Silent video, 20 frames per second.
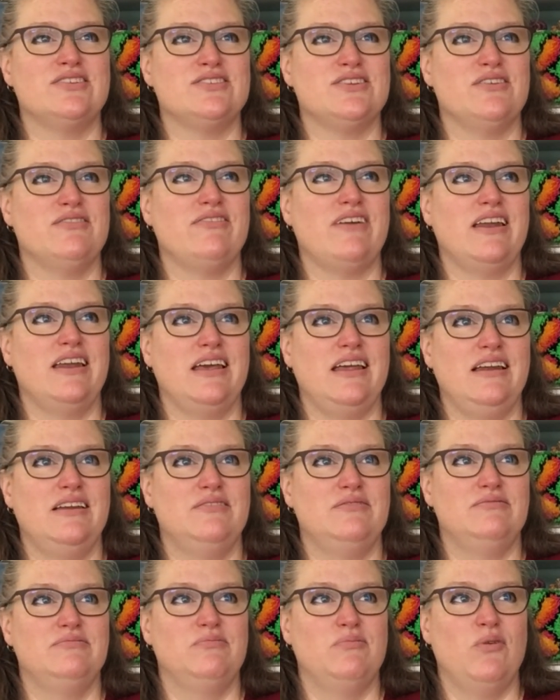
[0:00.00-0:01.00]
So if I need
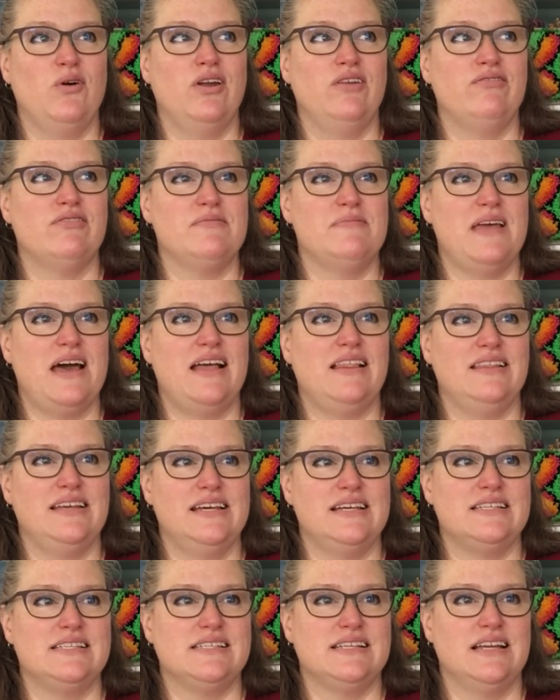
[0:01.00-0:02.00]
one from that
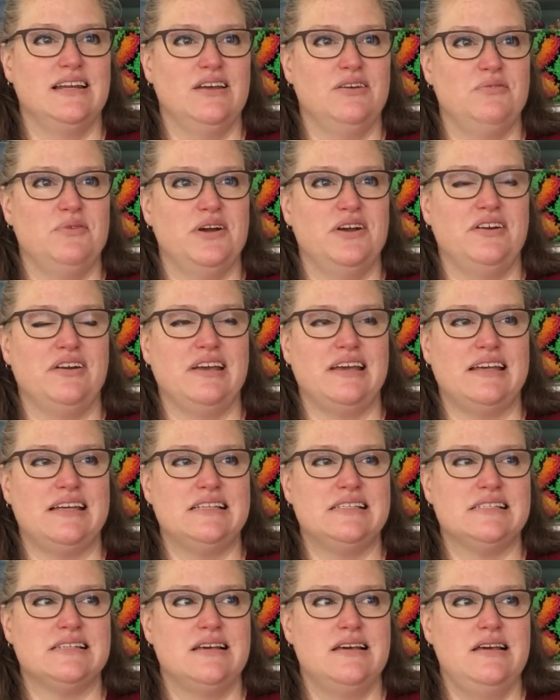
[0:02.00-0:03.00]
list, I know where it
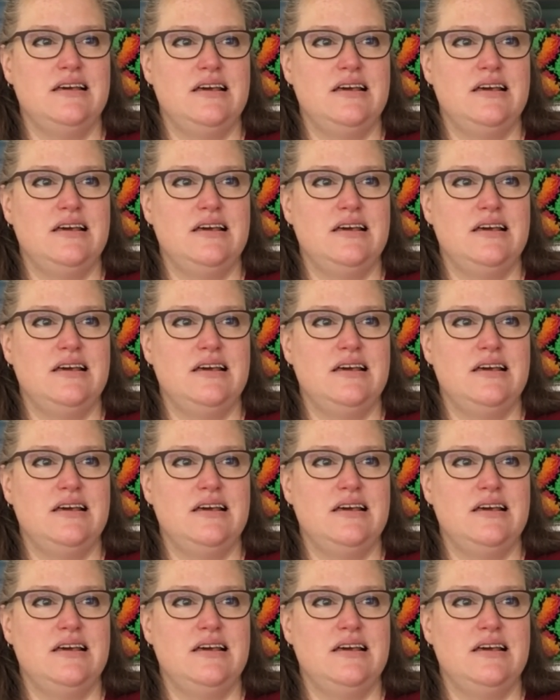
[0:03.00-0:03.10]
is.